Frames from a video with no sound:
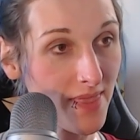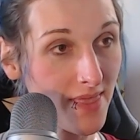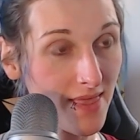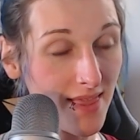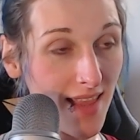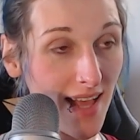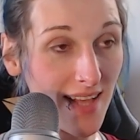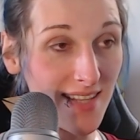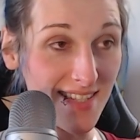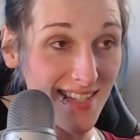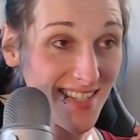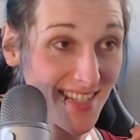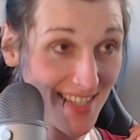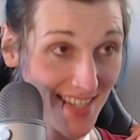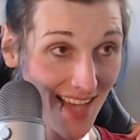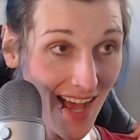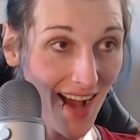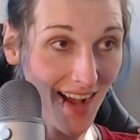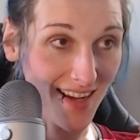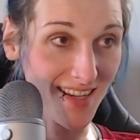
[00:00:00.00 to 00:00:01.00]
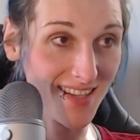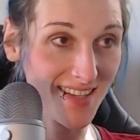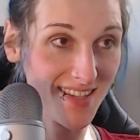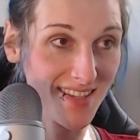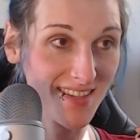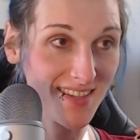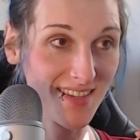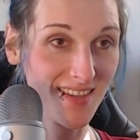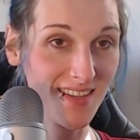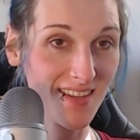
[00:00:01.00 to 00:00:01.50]
That
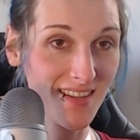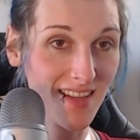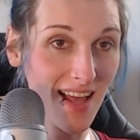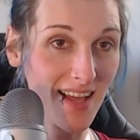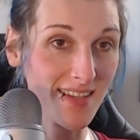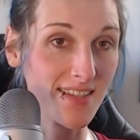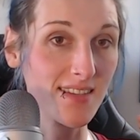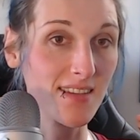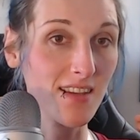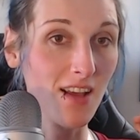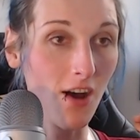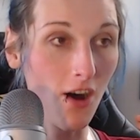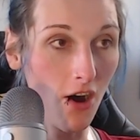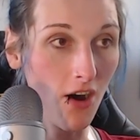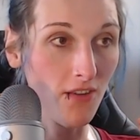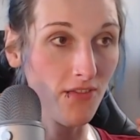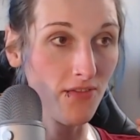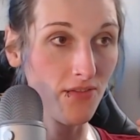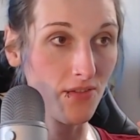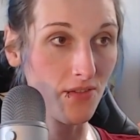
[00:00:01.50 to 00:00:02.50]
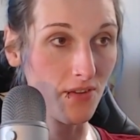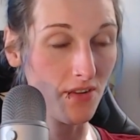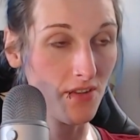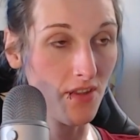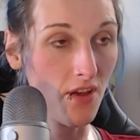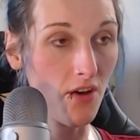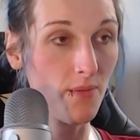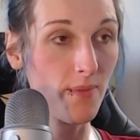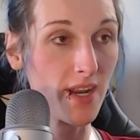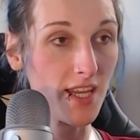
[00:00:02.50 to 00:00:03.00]
sucks. That's awful.
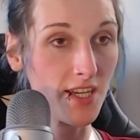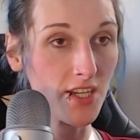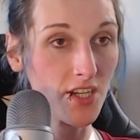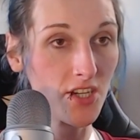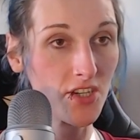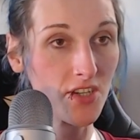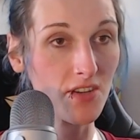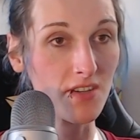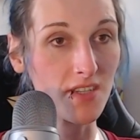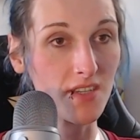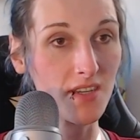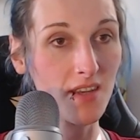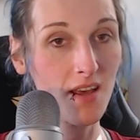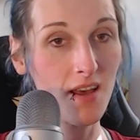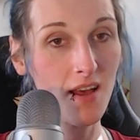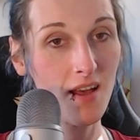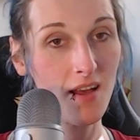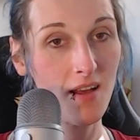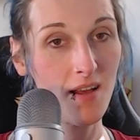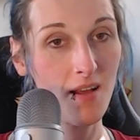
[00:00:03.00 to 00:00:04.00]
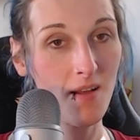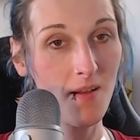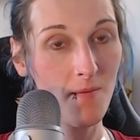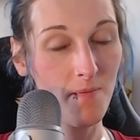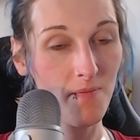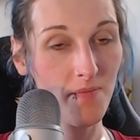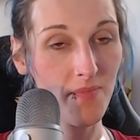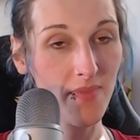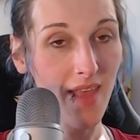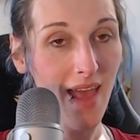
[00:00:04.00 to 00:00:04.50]
Nobody should
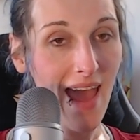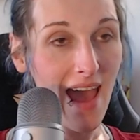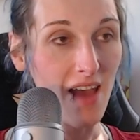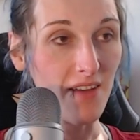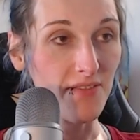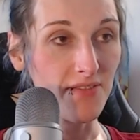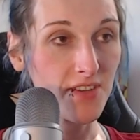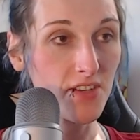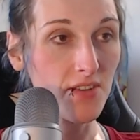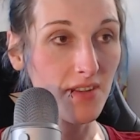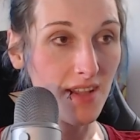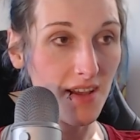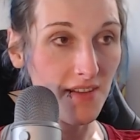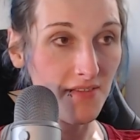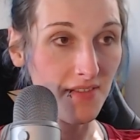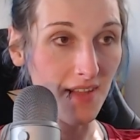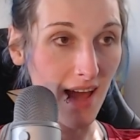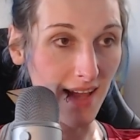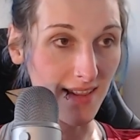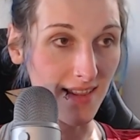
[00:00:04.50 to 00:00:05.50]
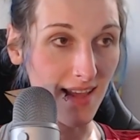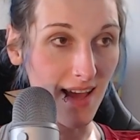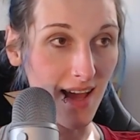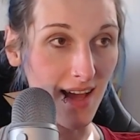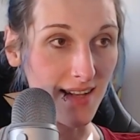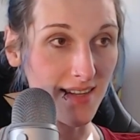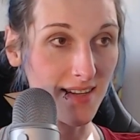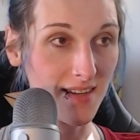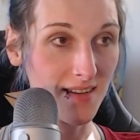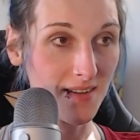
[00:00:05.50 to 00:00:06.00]
have to live like
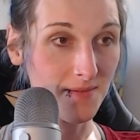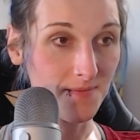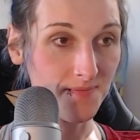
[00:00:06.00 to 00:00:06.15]
that.